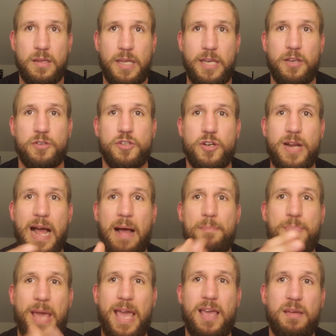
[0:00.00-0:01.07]
He goes, "You're
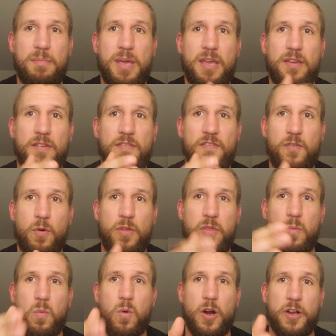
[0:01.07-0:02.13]
not paying me for
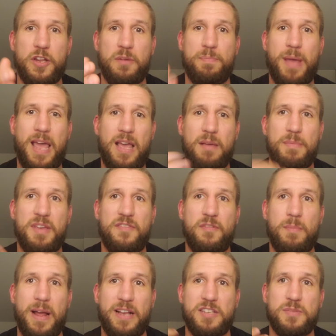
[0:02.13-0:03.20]
the work, you're paying me
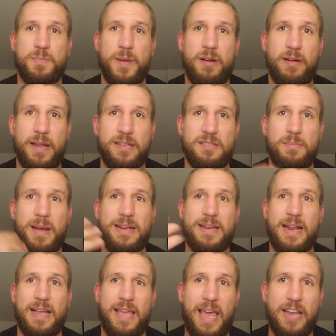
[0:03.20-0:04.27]
for my experience and my
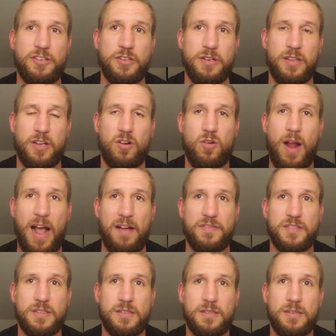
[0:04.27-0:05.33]
dedication to the
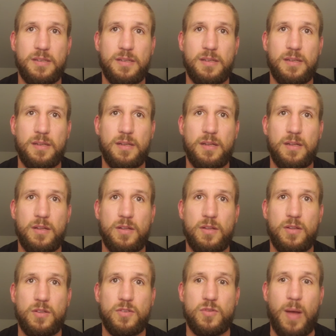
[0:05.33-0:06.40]
craft.
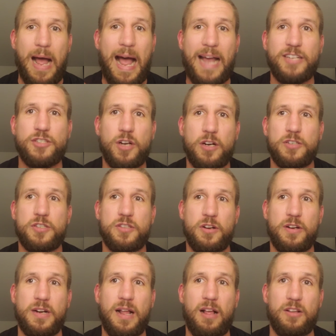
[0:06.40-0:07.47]
So I charge
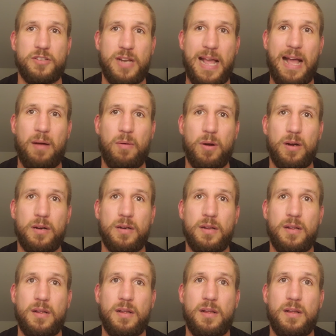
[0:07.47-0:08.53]
$30 an hour
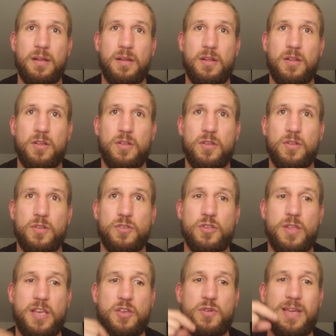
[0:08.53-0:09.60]

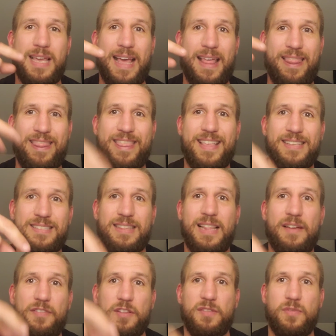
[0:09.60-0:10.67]
so that you can get this
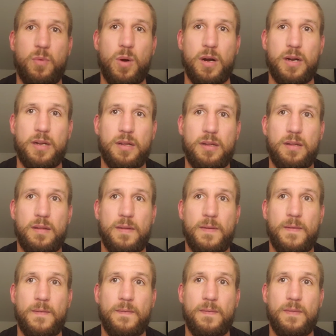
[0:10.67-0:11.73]
level of work.
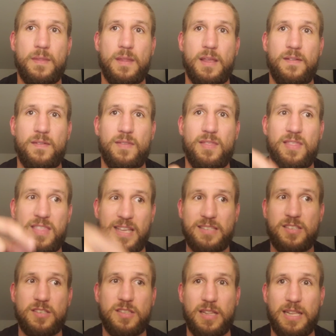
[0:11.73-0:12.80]

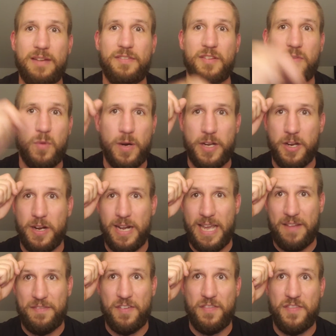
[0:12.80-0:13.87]
This is the level of work you're going
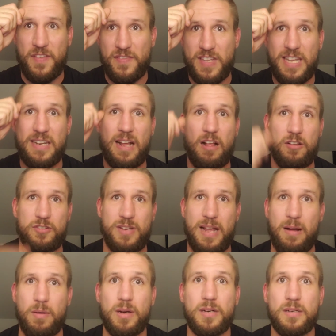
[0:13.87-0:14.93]
to get for $15 an
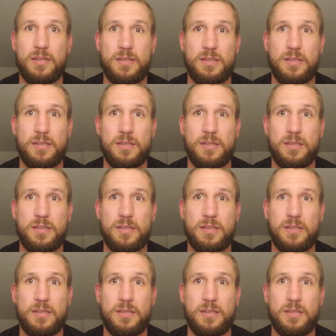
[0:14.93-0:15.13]
hour.